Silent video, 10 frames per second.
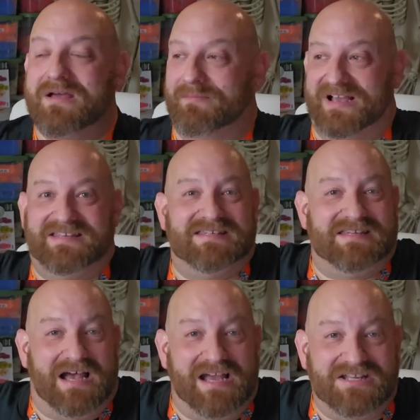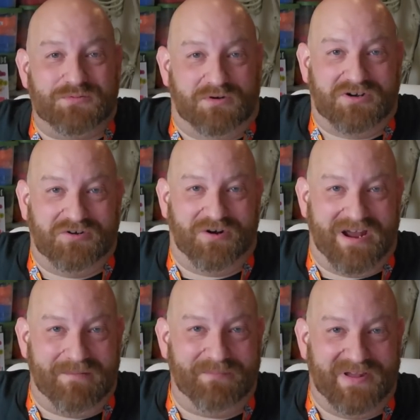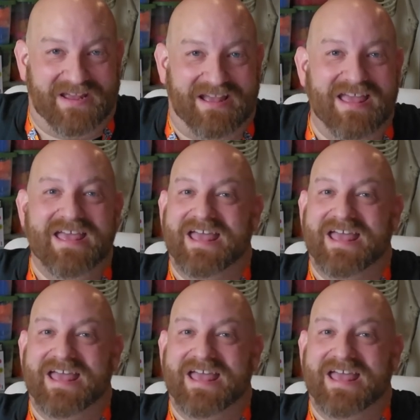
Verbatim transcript: My sides were cramping.